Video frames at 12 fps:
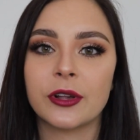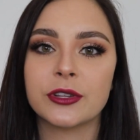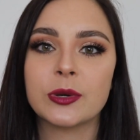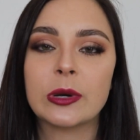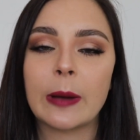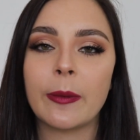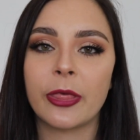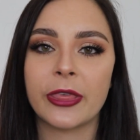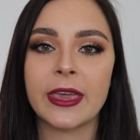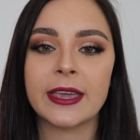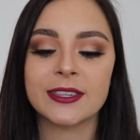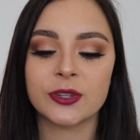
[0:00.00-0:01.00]
I'll do a couple
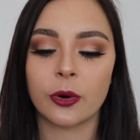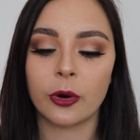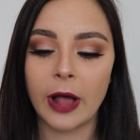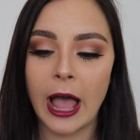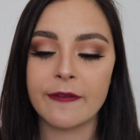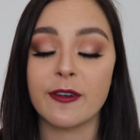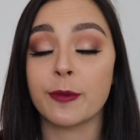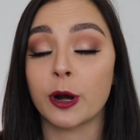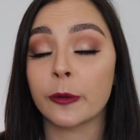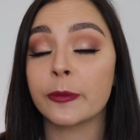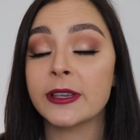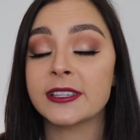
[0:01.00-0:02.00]
things, or I'll have a
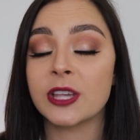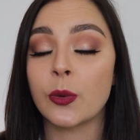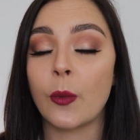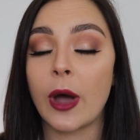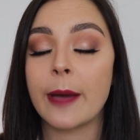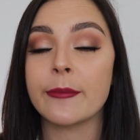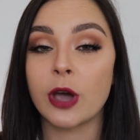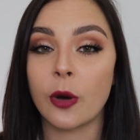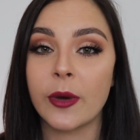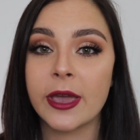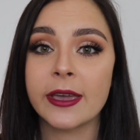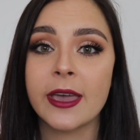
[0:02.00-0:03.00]
purpose in why I'm
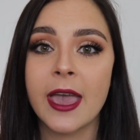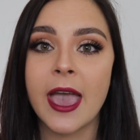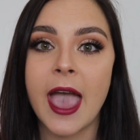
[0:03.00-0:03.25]
going,